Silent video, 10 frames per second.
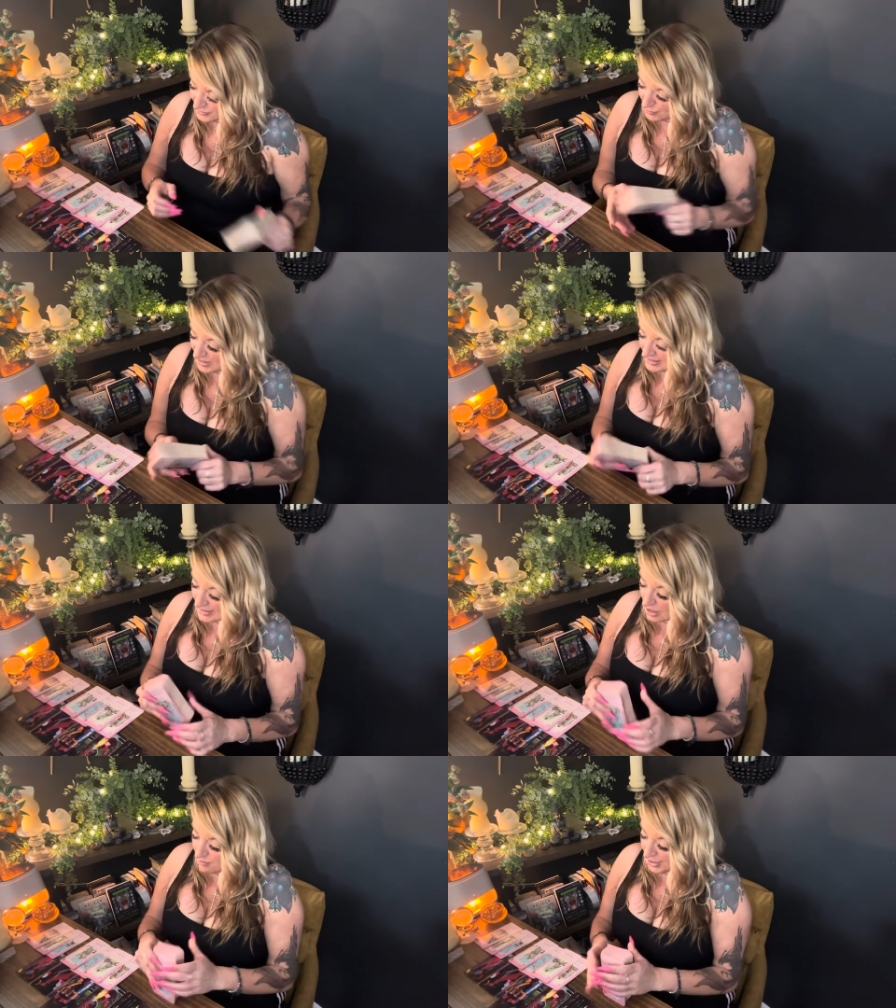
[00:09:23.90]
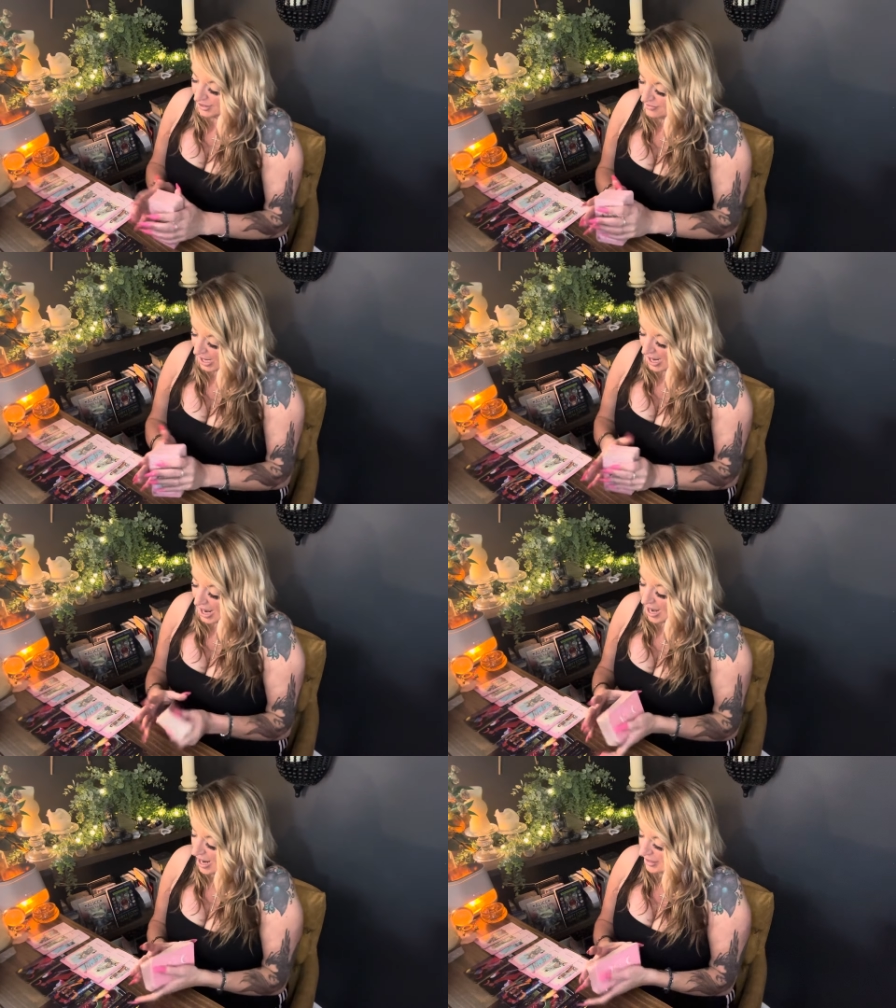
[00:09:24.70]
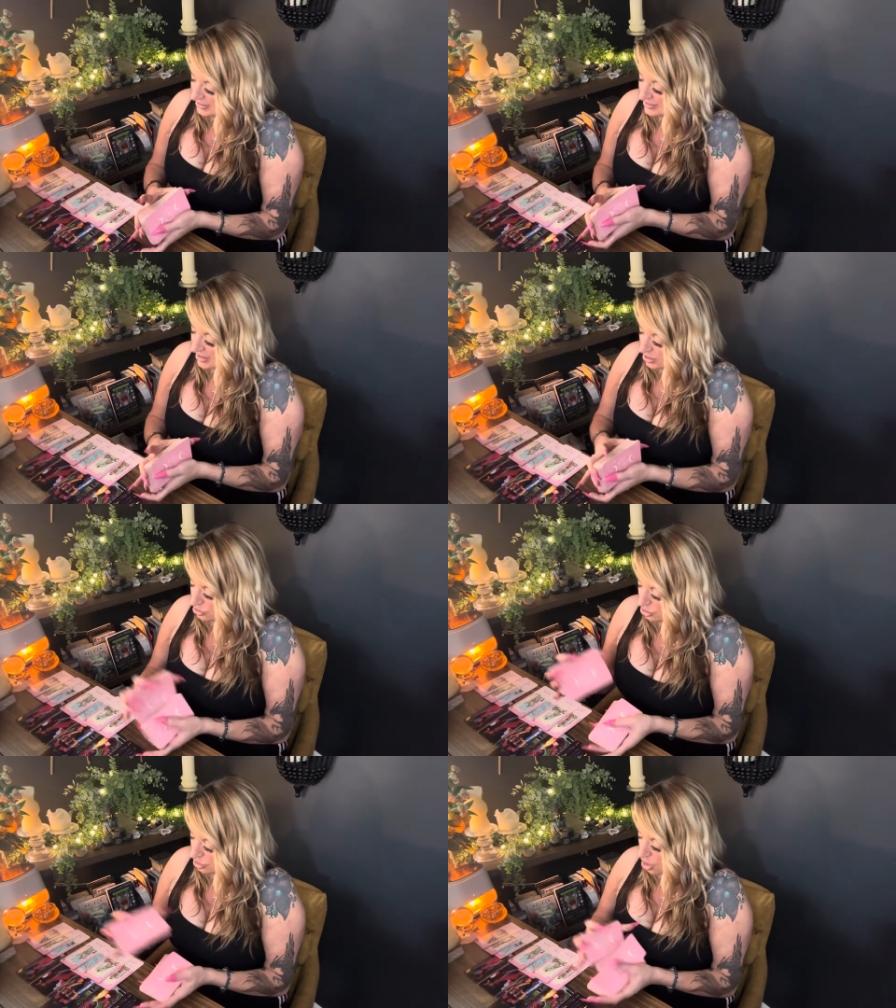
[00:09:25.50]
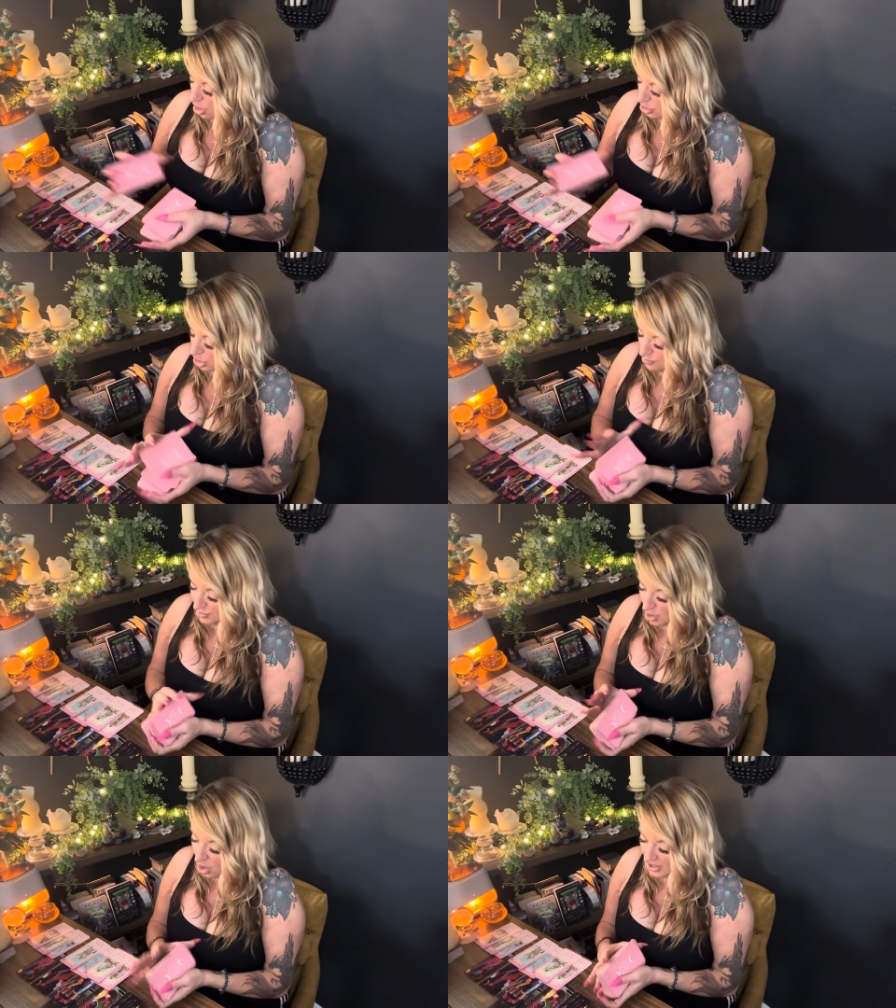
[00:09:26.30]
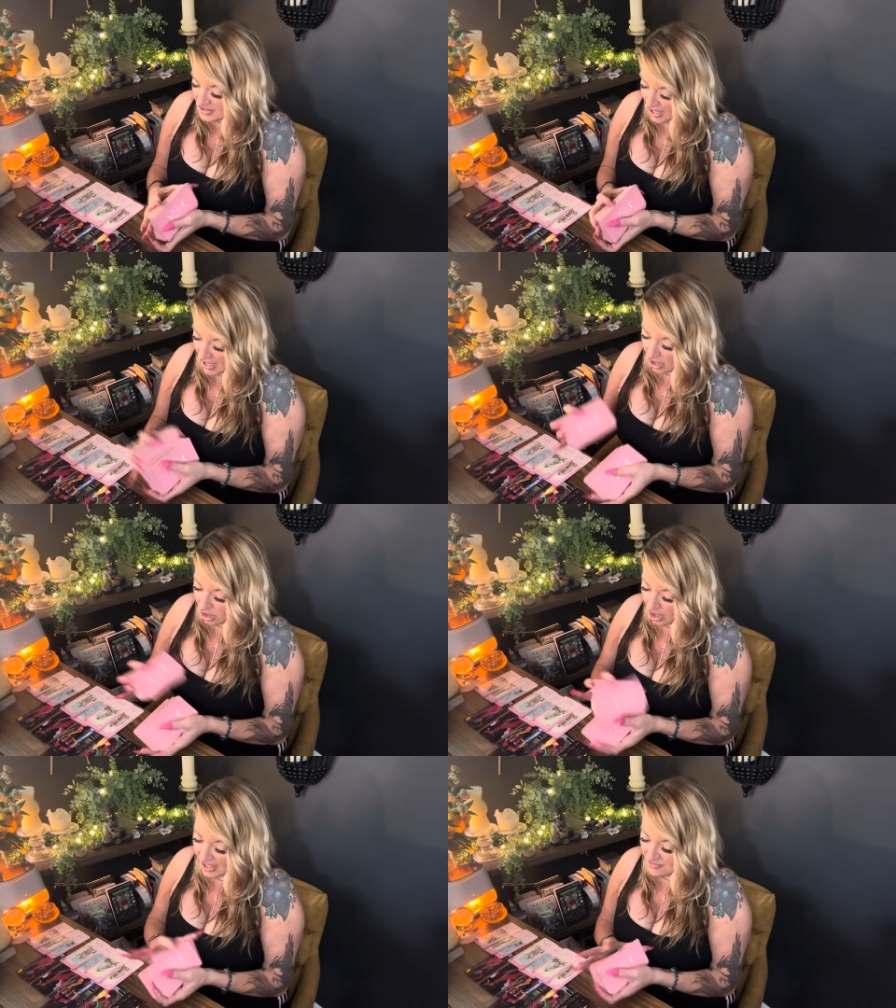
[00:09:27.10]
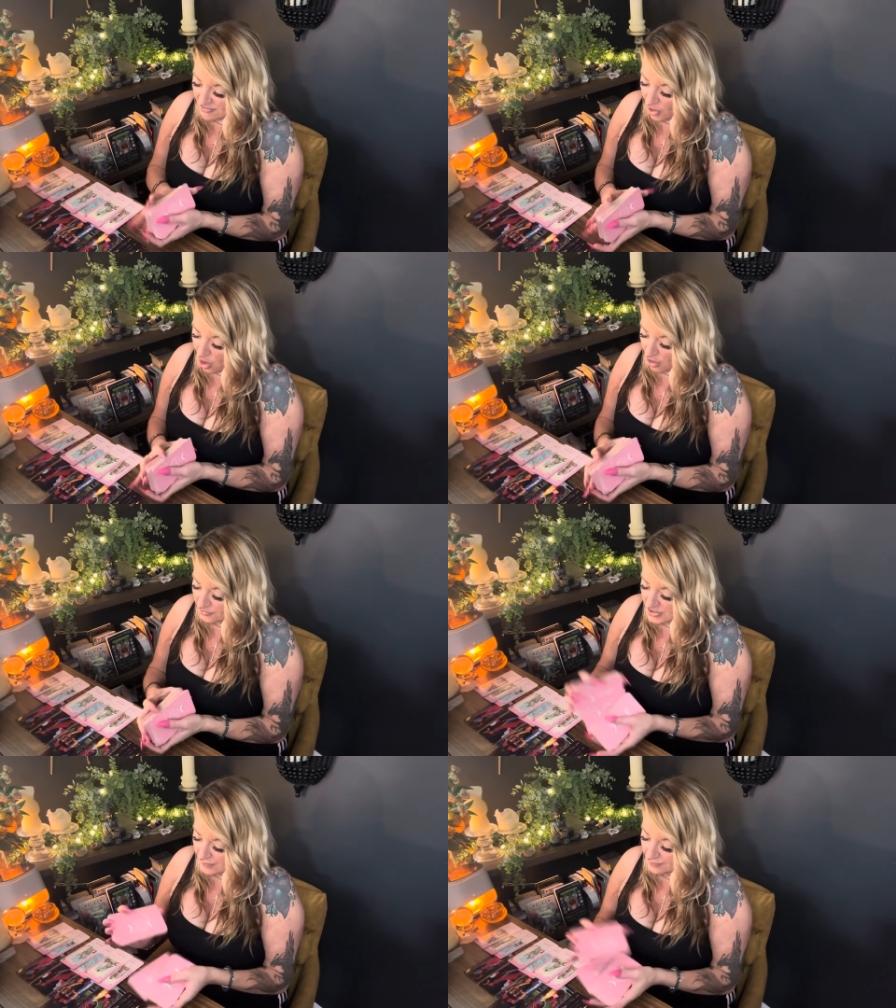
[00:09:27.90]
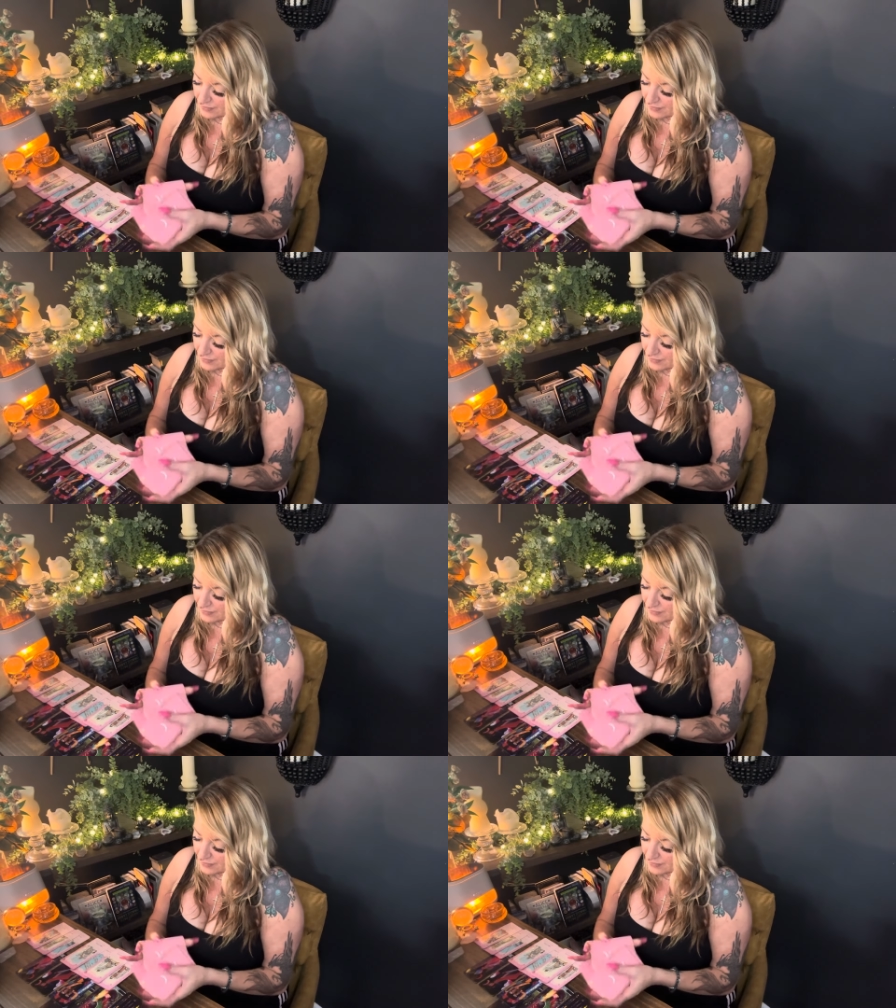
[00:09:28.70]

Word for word: to be somebody that has longer blonde hair involved.